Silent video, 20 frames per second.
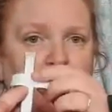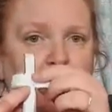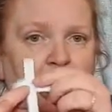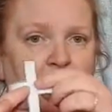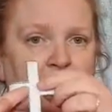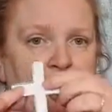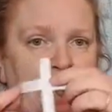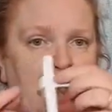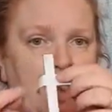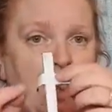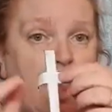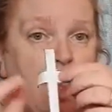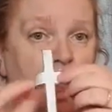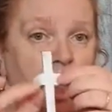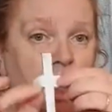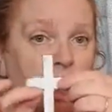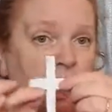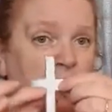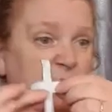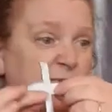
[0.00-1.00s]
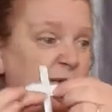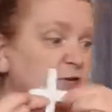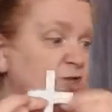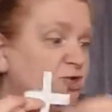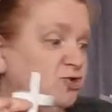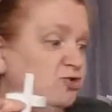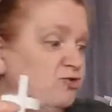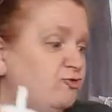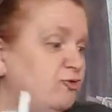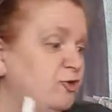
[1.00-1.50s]
And then I
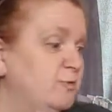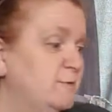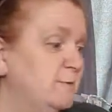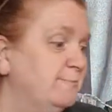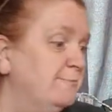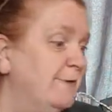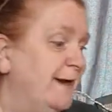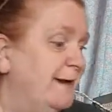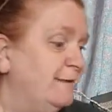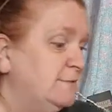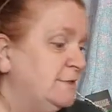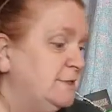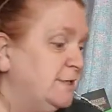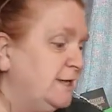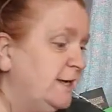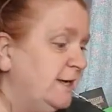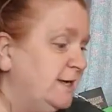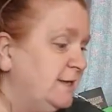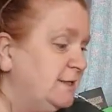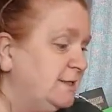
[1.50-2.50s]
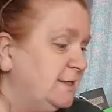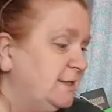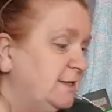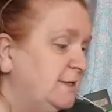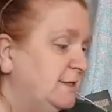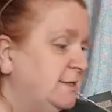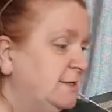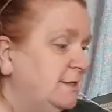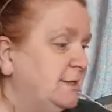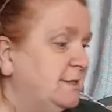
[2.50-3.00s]
drew around it
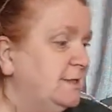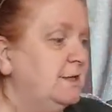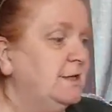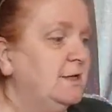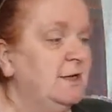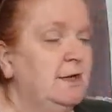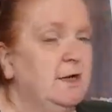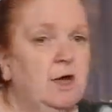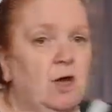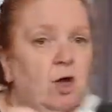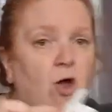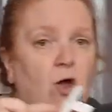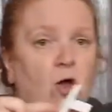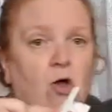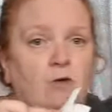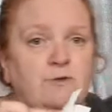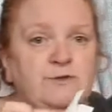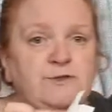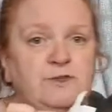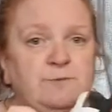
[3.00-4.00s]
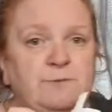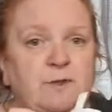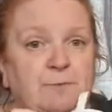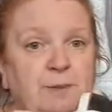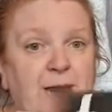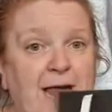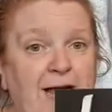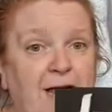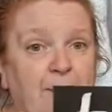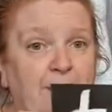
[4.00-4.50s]
on some of the
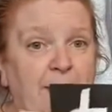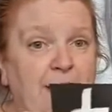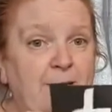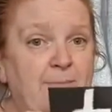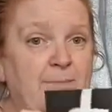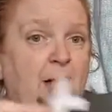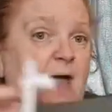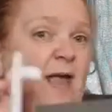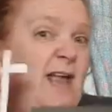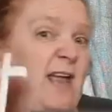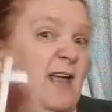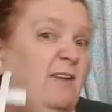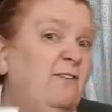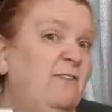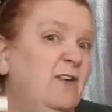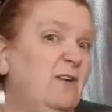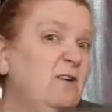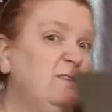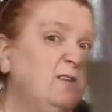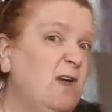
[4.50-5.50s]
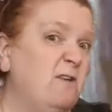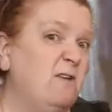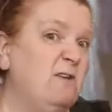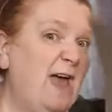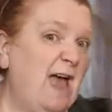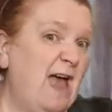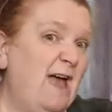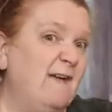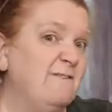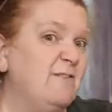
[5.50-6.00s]
black paper. If you don't
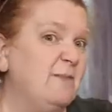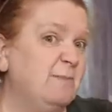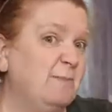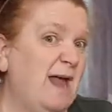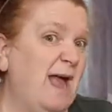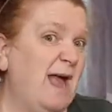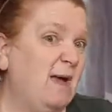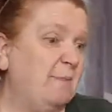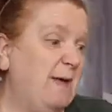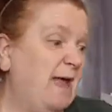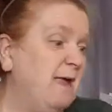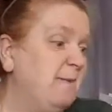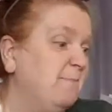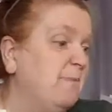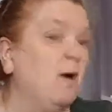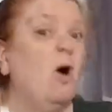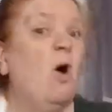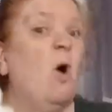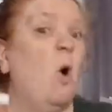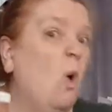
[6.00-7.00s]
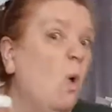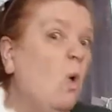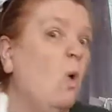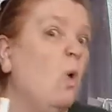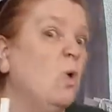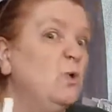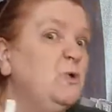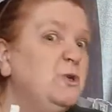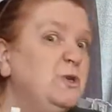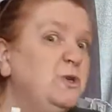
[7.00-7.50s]
have the black paper
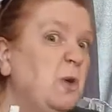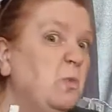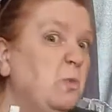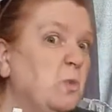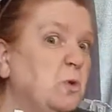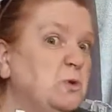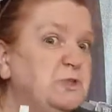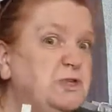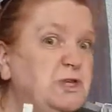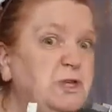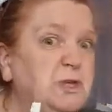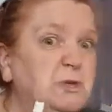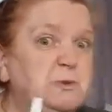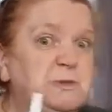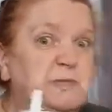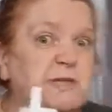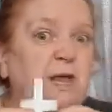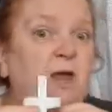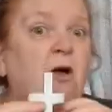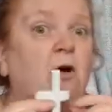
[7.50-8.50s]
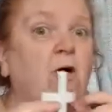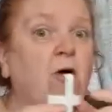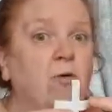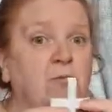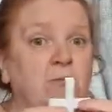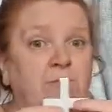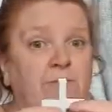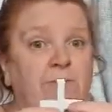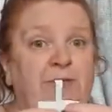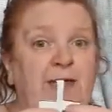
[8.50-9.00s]
or you don't want to use it
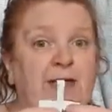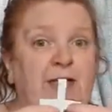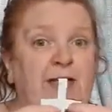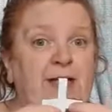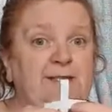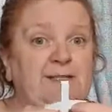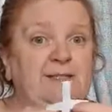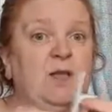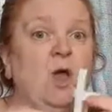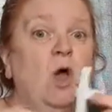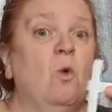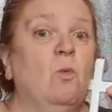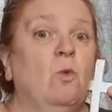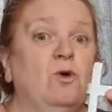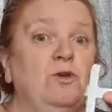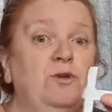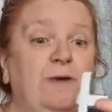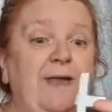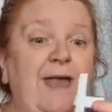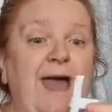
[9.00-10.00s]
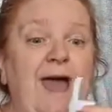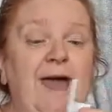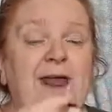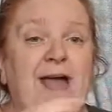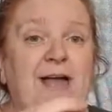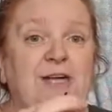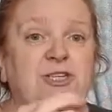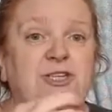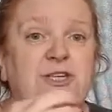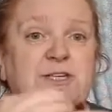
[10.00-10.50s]
on this, what you can
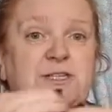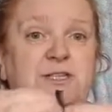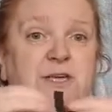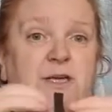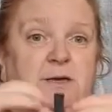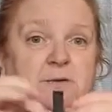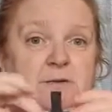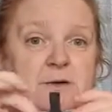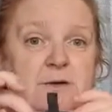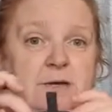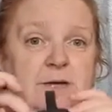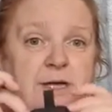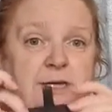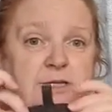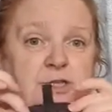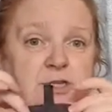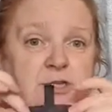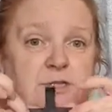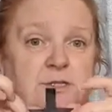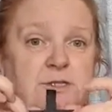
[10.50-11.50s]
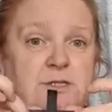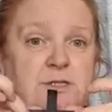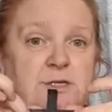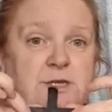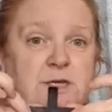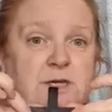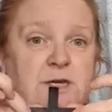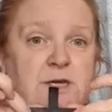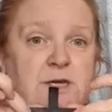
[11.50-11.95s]
actually do is just